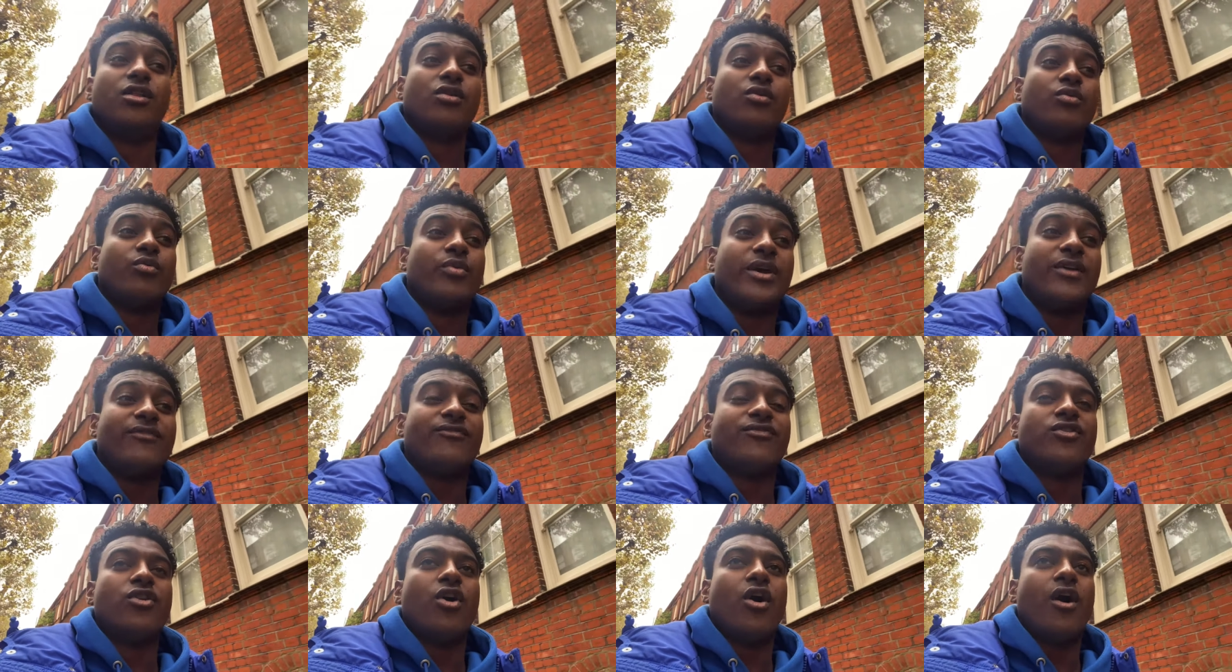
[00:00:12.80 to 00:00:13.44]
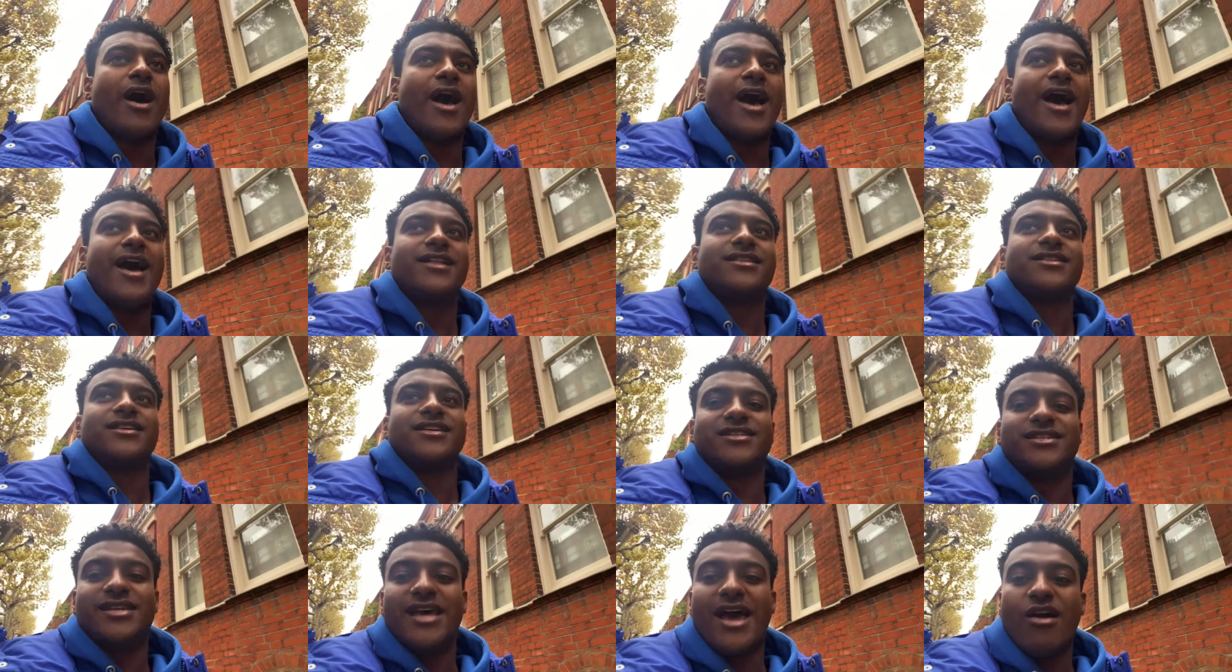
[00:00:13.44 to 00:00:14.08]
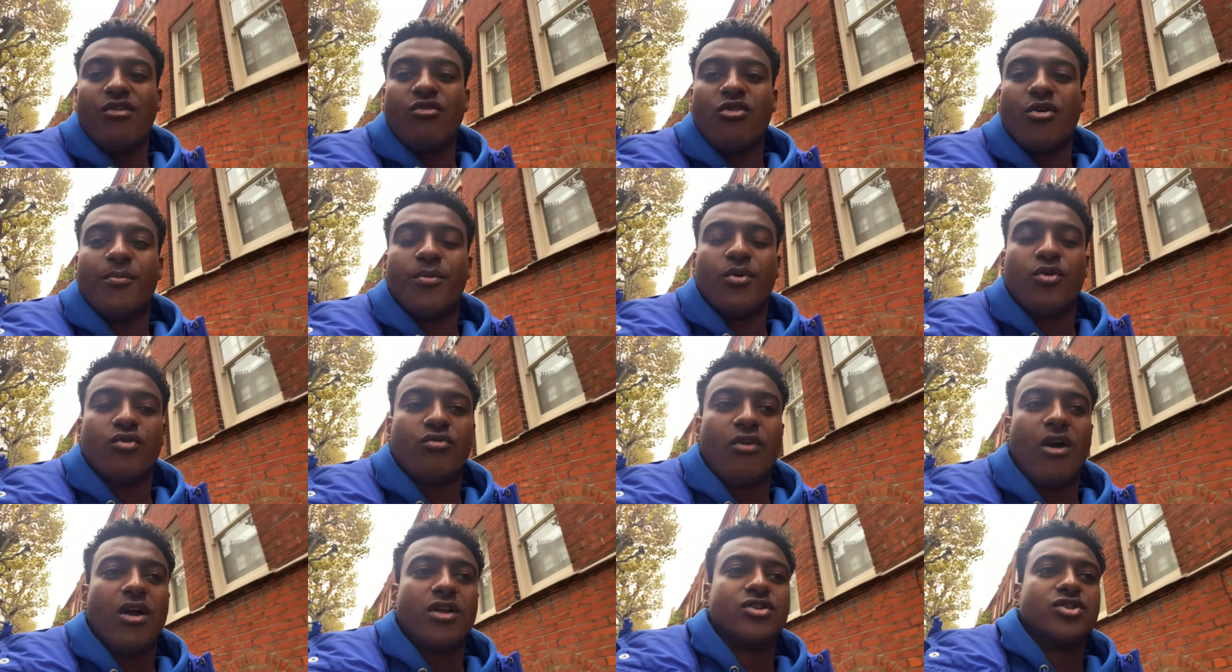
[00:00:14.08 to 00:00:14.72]
We've not had a terrible
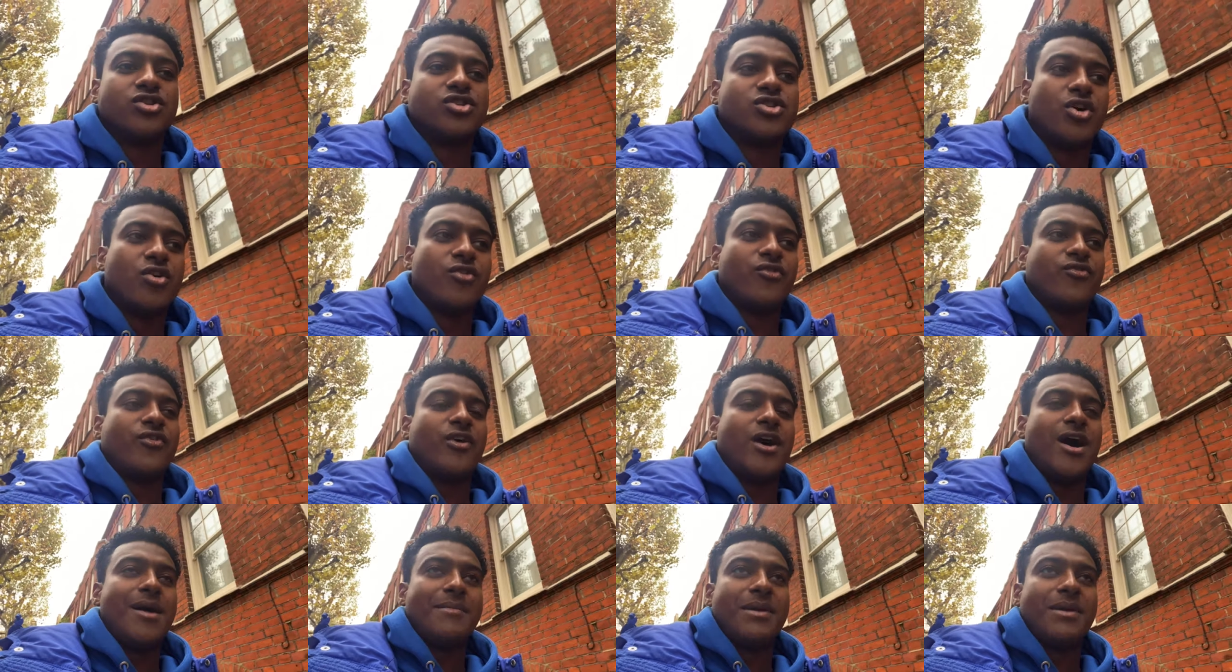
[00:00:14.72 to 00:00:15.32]
run so far.